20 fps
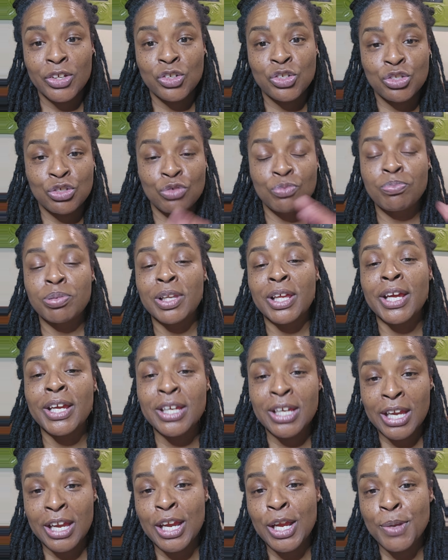to play
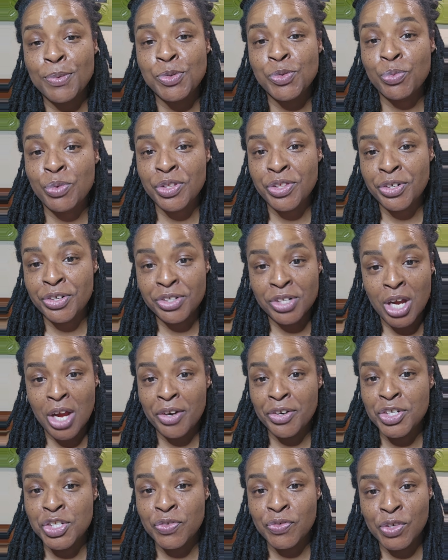games with her
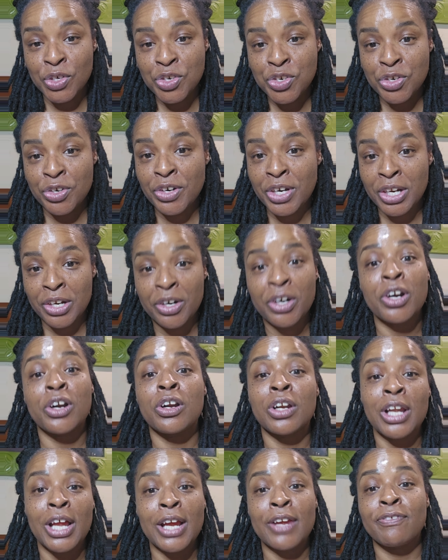daughter's future and her
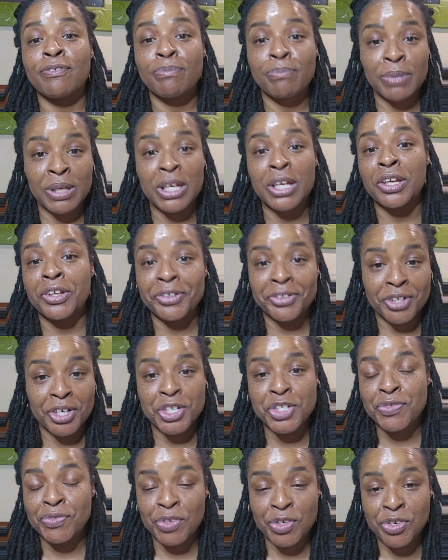life being in her
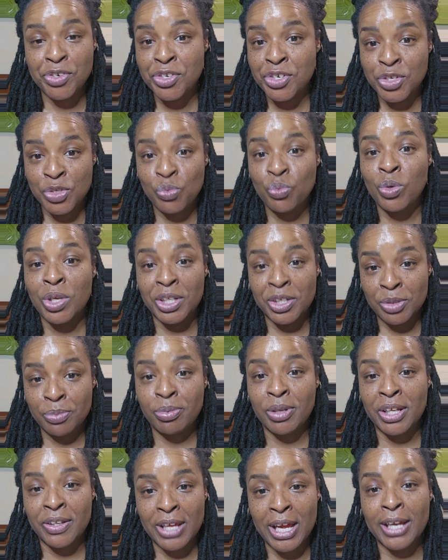daughter's future. She's willing to
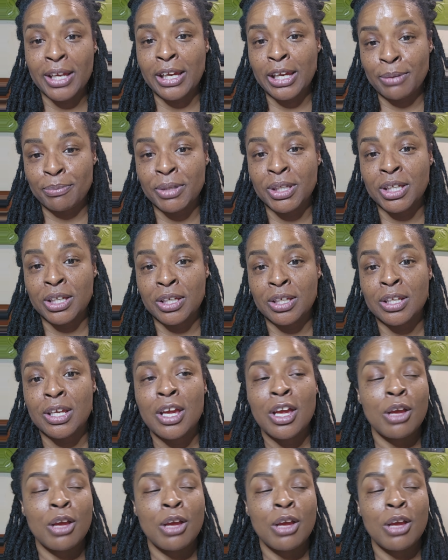play that game again.